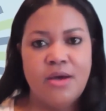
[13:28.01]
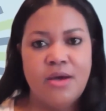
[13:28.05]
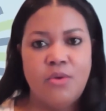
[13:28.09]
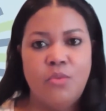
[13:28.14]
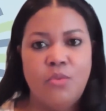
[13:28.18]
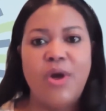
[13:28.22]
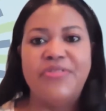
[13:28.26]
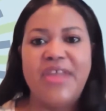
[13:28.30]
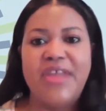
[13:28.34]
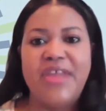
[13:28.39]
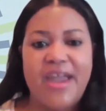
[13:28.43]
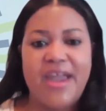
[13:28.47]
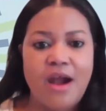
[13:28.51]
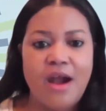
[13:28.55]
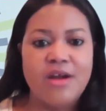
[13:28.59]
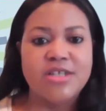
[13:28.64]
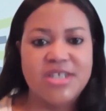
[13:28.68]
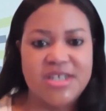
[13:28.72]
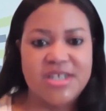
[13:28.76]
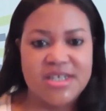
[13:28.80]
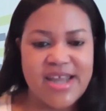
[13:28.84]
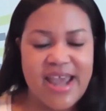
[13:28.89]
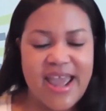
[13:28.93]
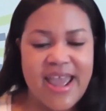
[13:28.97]
what they are
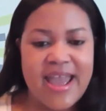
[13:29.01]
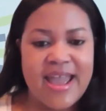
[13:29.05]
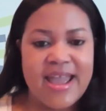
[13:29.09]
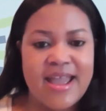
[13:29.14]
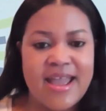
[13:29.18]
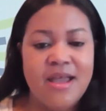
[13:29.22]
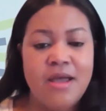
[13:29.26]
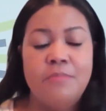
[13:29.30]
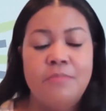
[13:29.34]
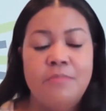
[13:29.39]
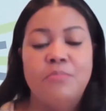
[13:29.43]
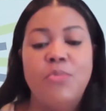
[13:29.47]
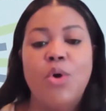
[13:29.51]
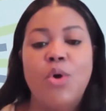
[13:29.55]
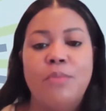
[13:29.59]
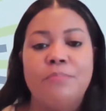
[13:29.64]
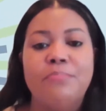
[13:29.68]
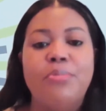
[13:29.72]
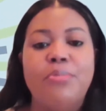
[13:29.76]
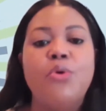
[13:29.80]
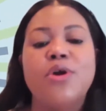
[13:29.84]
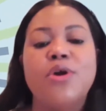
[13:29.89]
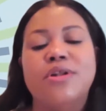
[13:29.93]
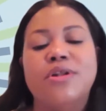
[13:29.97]
today, more
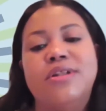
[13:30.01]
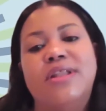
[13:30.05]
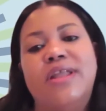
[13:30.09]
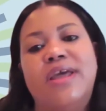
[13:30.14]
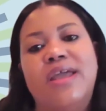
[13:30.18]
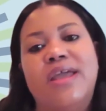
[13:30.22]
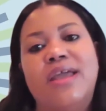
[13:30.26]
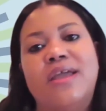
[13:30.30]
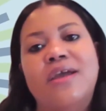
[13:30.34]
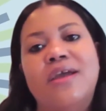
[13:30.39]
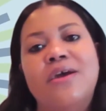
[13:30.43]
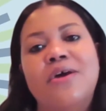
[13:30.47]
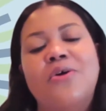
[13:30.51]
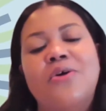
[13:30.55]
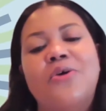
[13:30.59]
importantly,